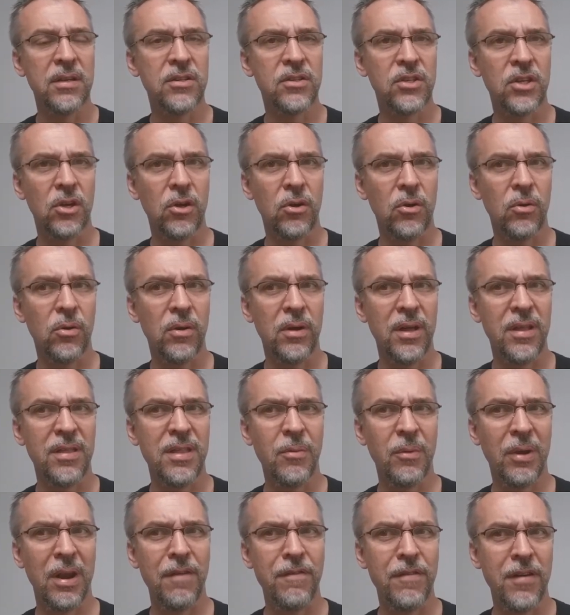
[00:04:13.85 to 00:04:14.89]
And so,
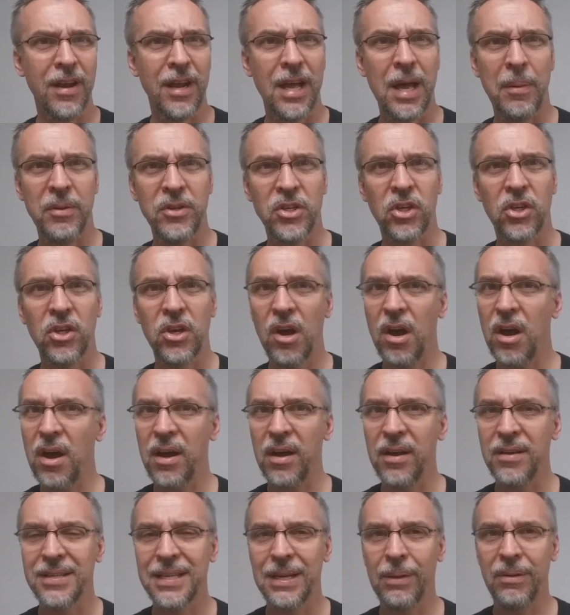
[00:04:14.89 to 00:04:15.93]
and then when I found out how much it
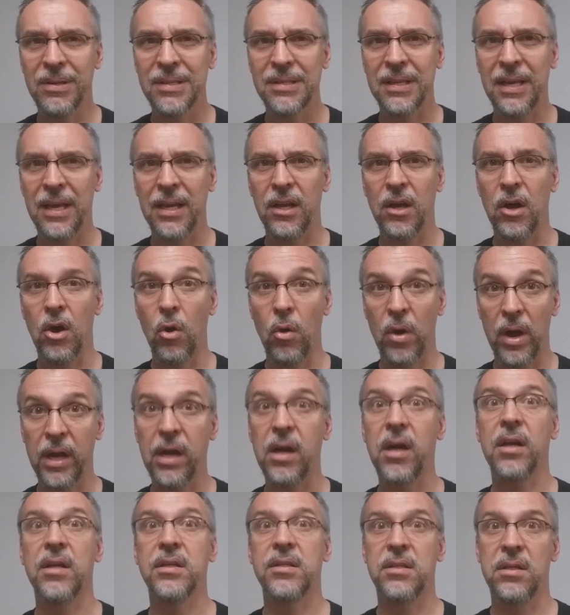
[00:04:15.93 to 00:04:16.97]
cost, I was like, oh,
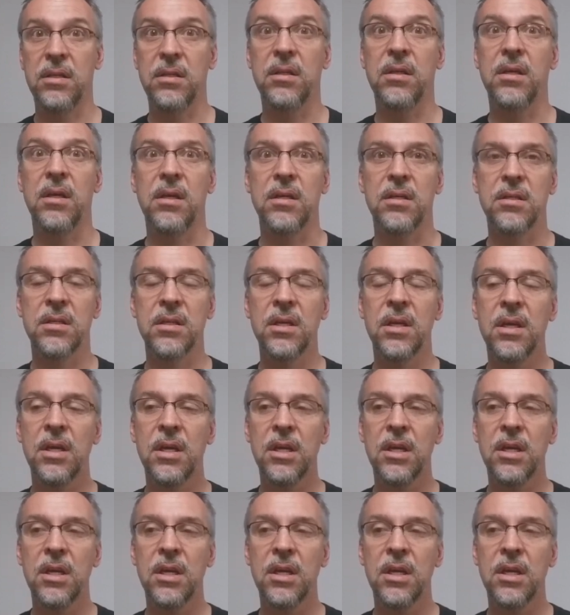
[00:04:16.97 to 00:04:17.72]
I gotta see this.